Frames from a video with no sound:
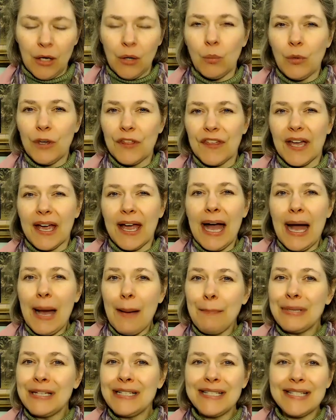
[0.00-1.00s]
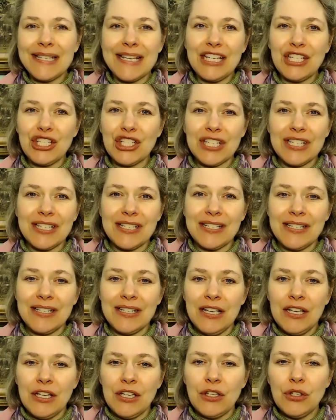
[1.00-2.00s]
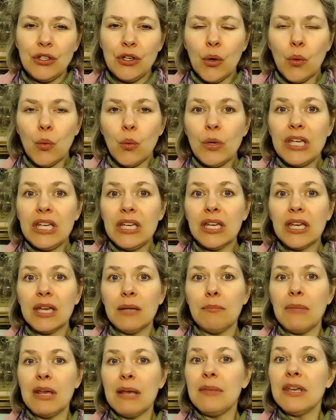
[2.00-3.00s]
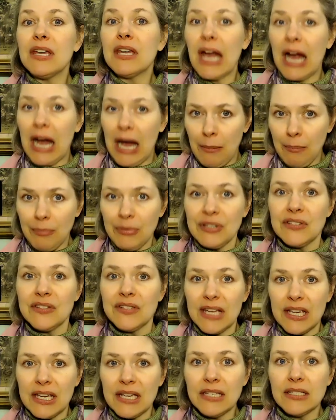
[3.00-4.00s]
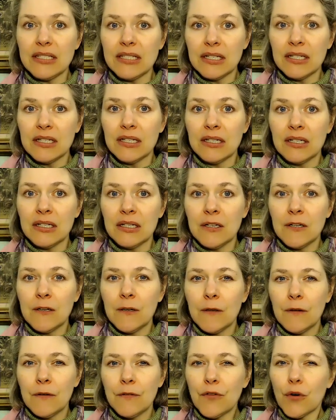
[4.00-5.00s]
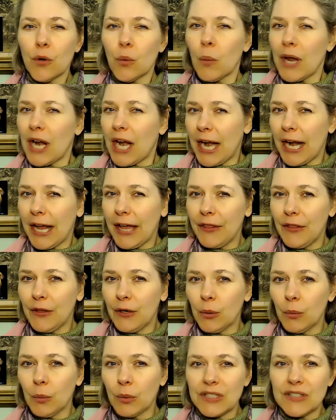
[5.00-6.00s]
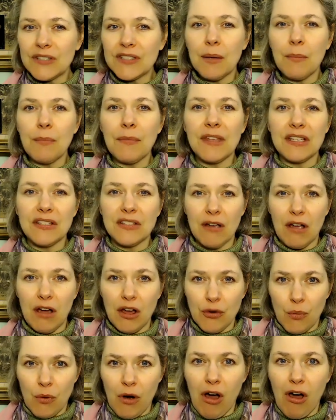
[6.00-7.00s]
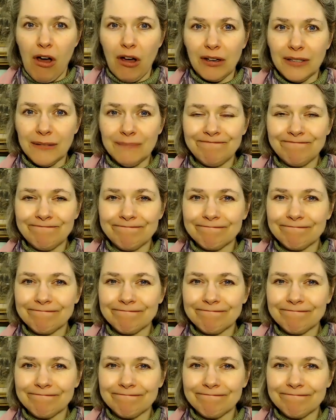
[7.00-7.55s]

With a compensation, you know, we can maybe compensate for one another when something's gone wrong.